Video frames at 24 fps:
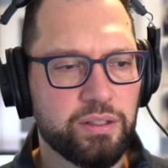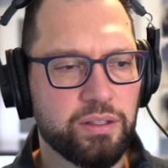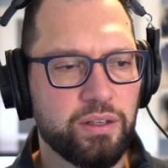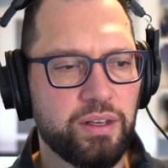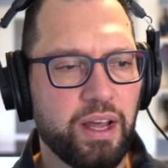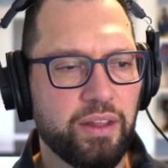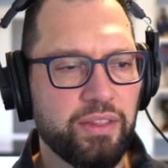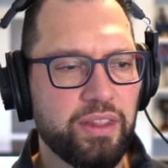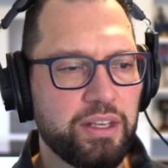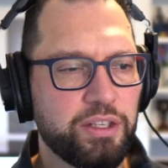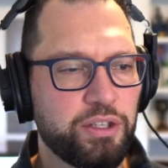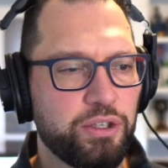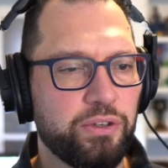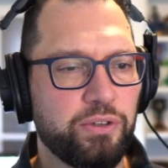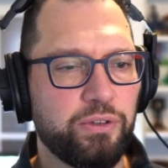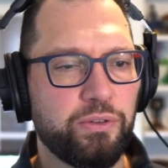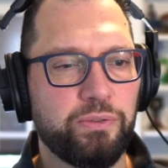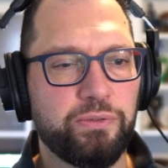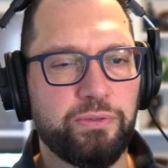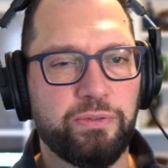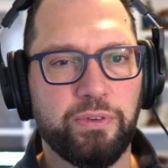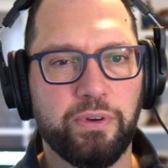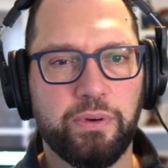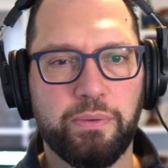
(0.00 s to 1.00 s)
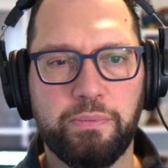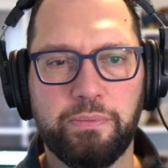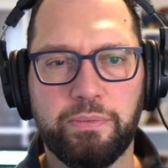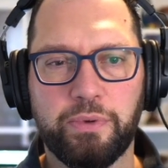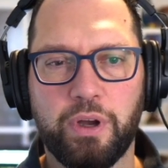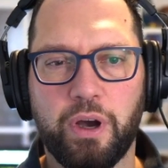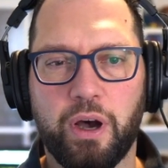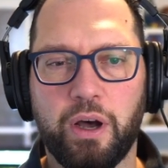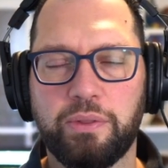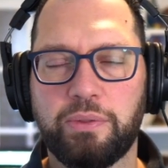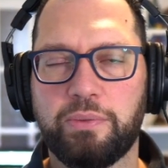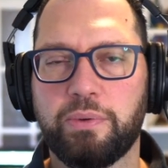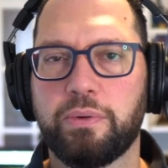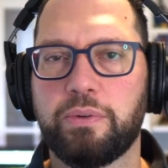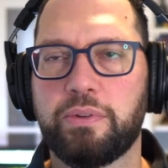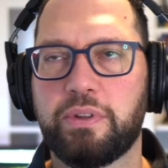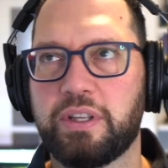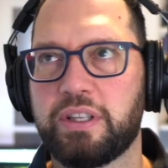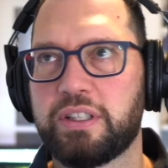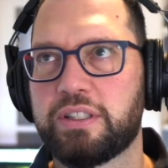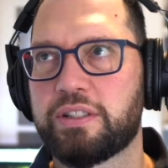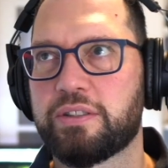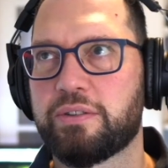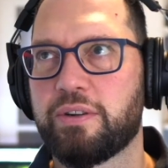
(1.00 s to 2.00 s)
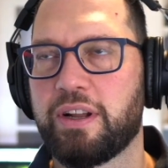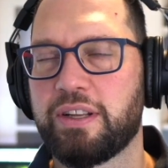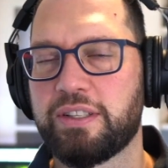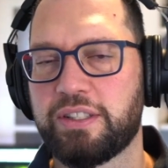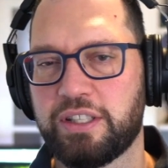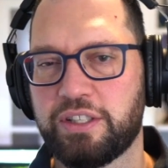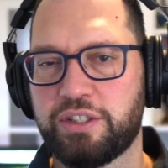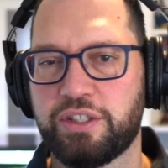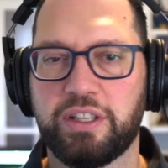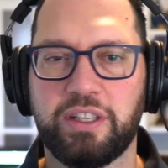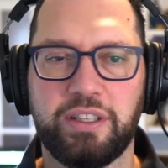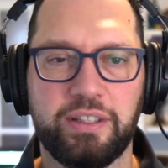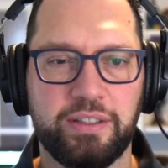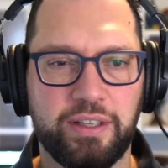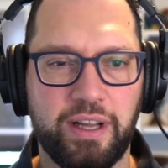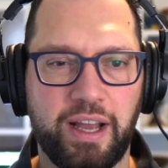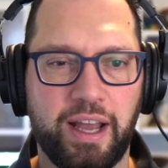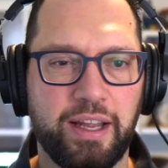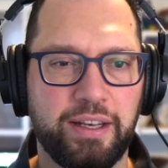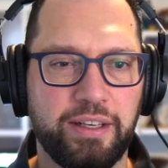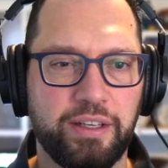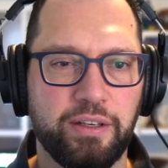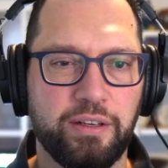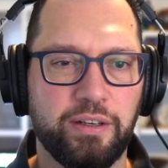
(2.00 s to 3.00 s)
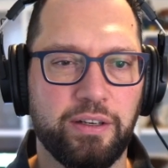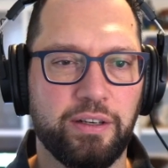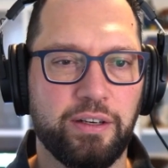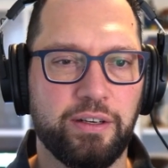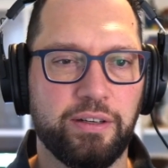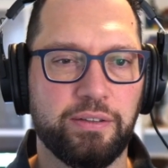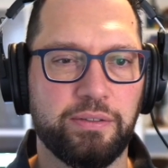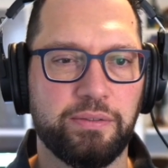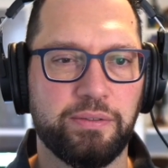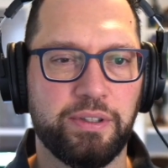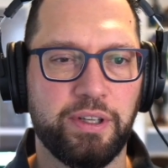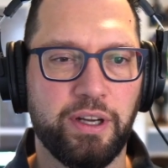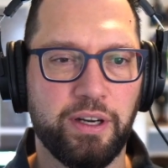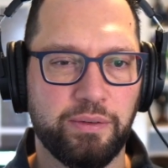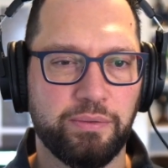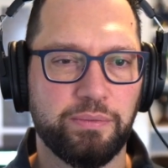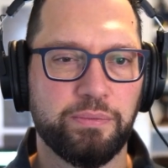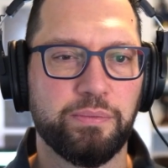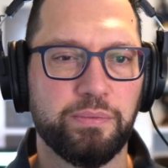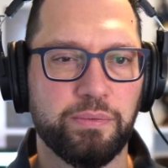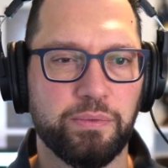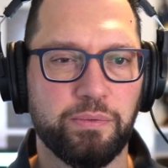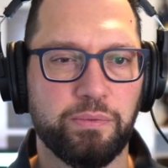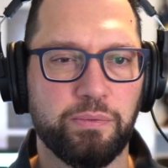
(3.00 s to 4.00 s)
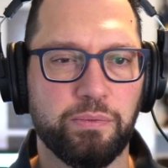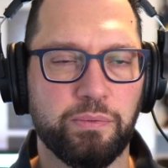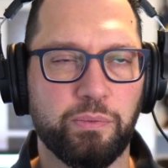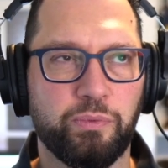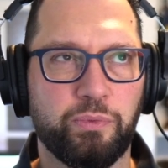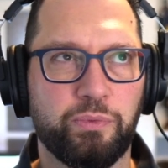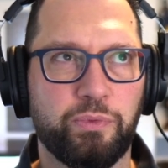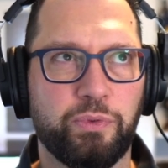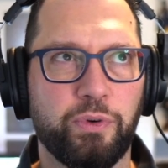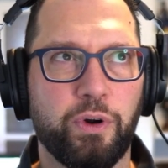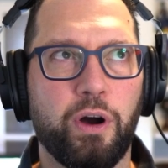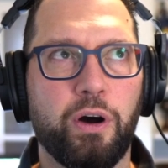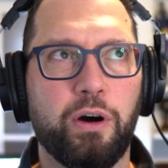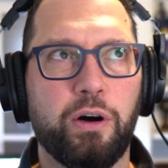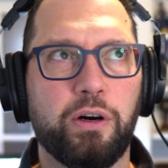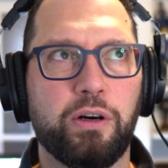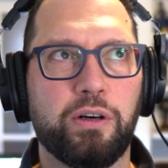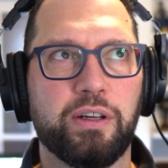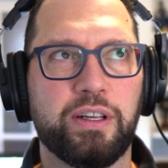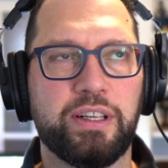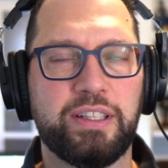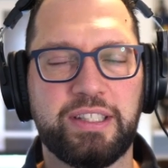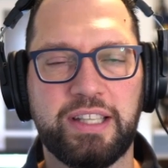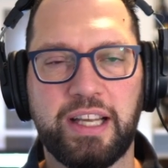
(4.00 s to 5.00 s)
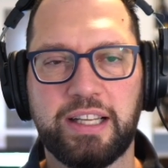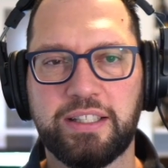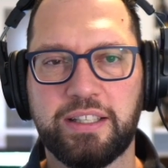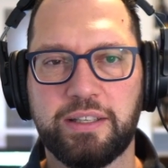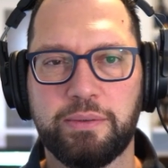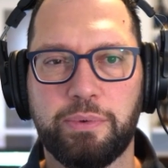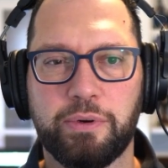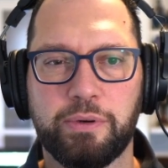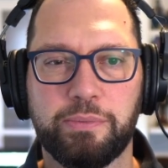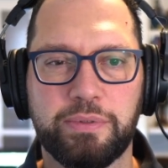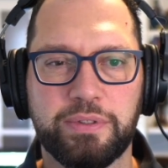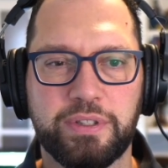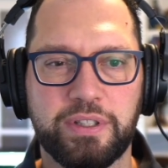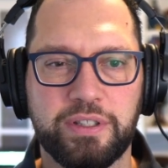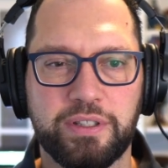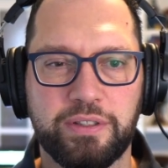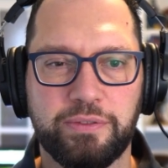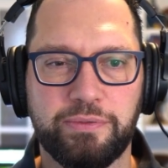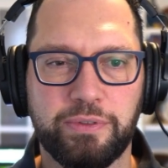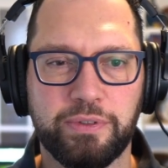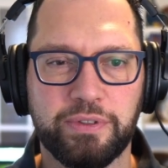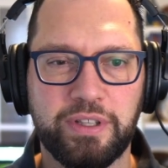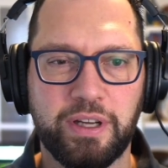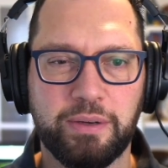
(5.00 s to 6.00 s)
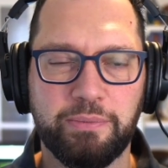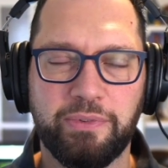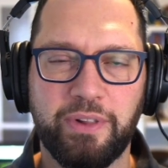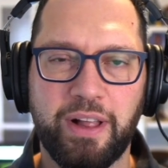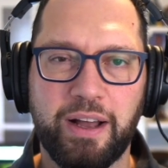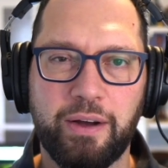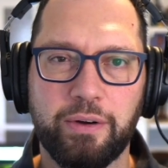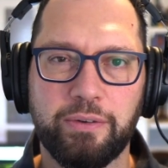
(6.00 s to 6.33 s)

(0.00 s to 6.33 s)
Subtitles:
now that you've gone through this transition and you're, for all intents and purposes, a full-time flower